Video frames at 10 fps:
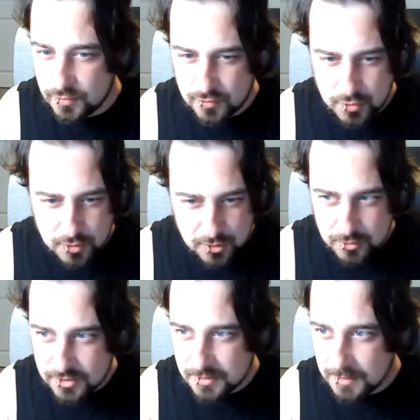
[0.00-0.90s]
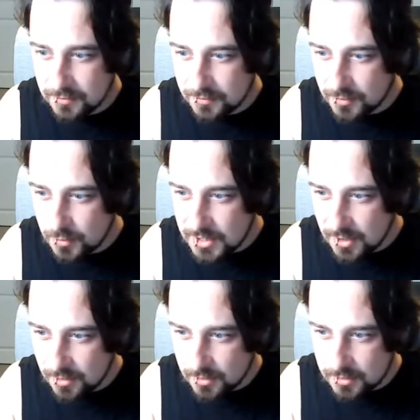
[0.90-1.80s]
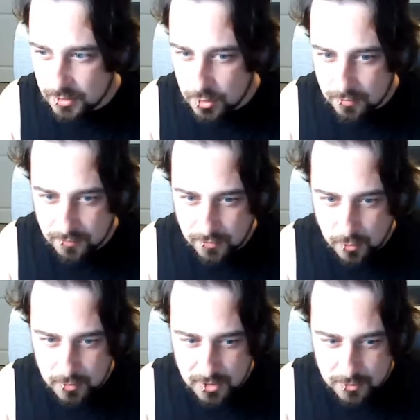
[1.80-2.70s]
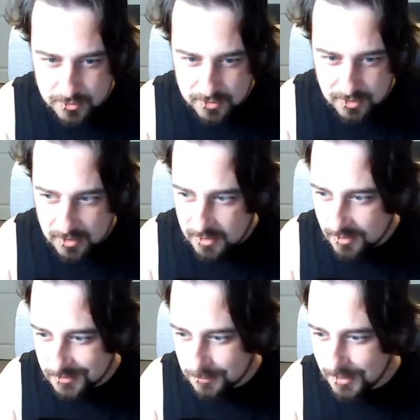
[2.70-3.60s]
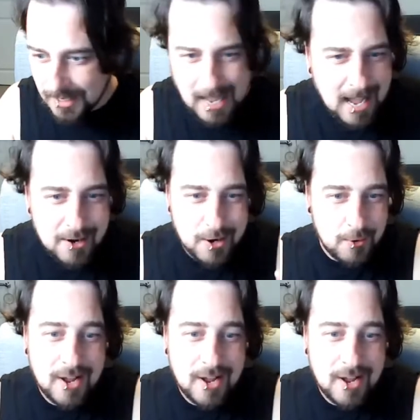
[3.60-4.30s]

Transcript: use or something, Froyo, uh, Froyos or something like that. I don't know.